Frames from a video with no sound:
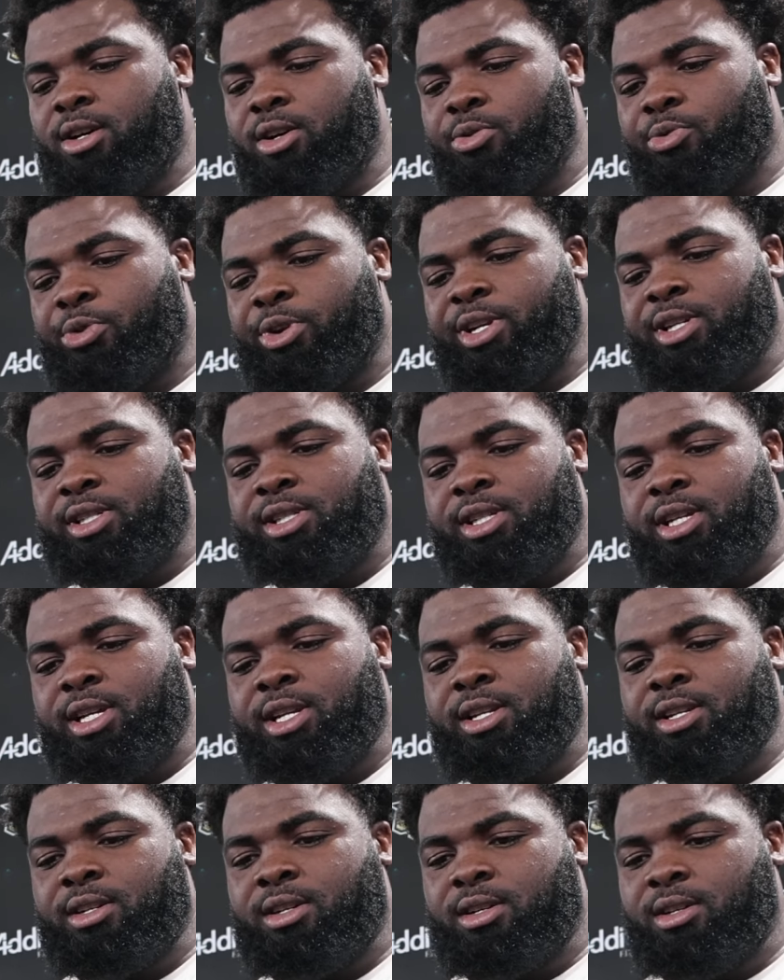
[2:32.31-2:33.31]
reached
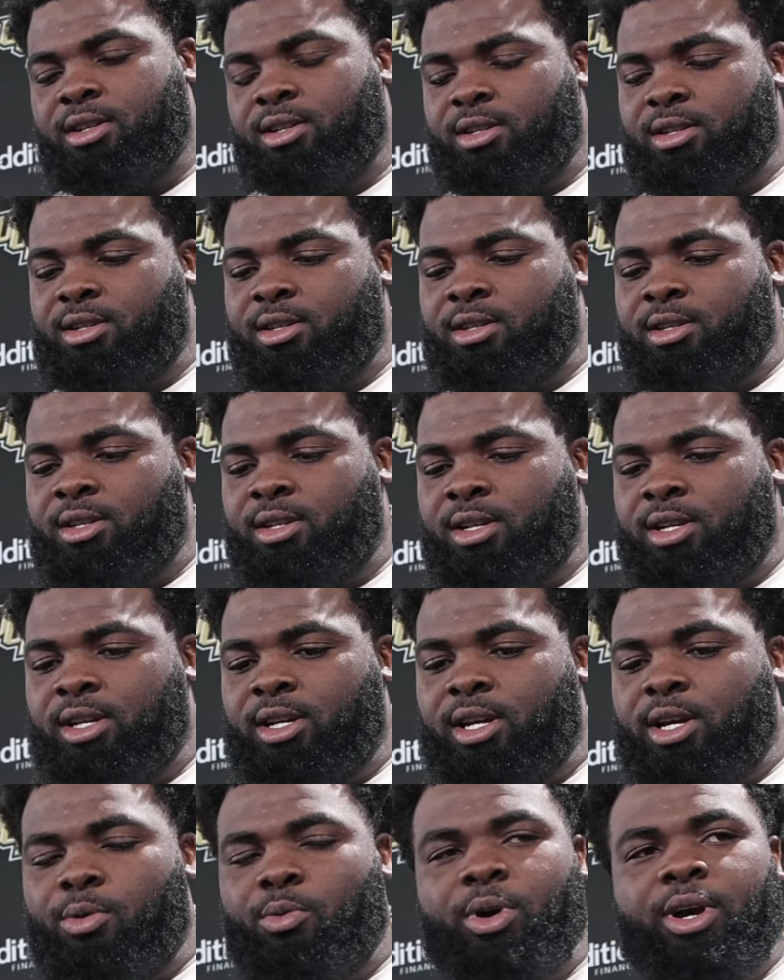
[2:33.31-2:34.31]
and
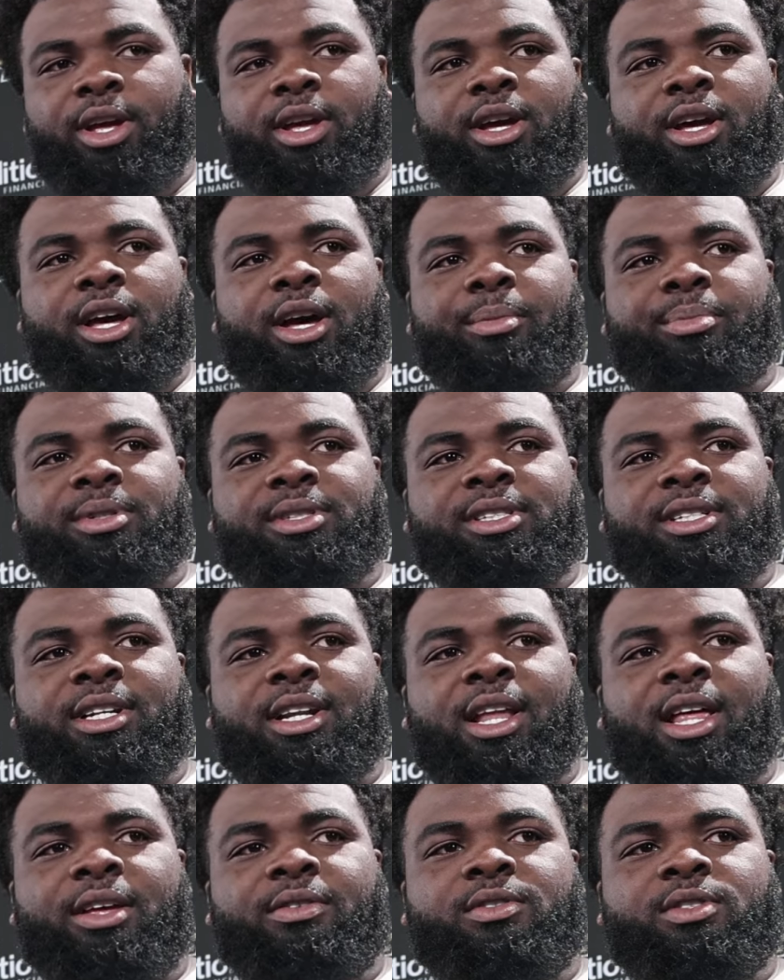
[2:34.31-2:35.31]
what he accomplished
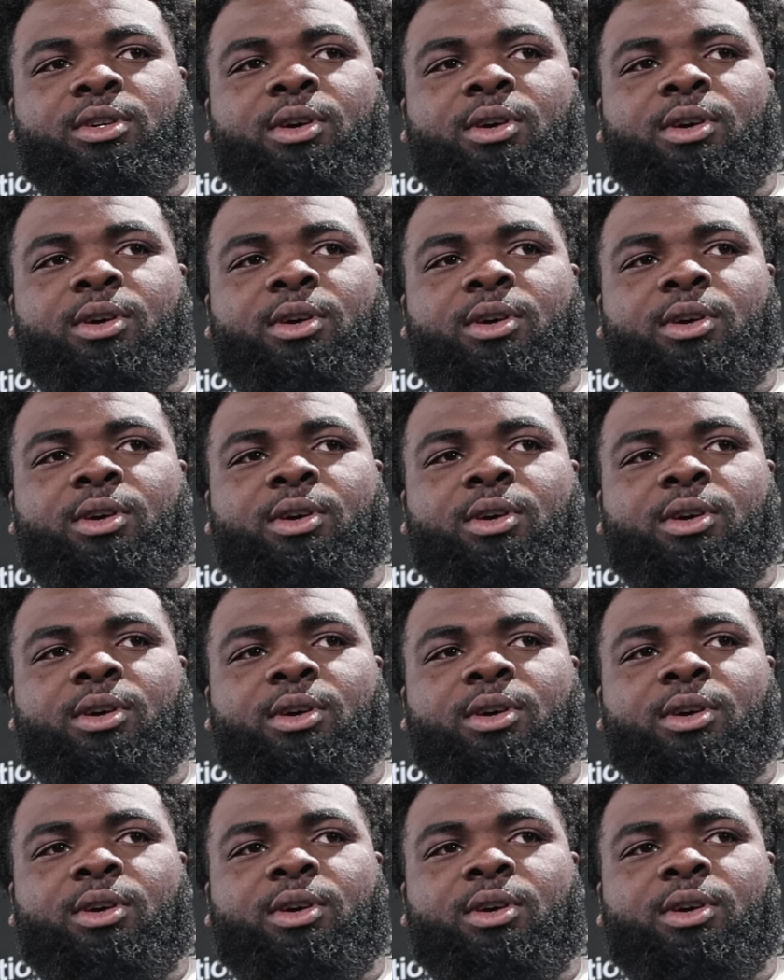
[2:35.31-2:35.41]
in life.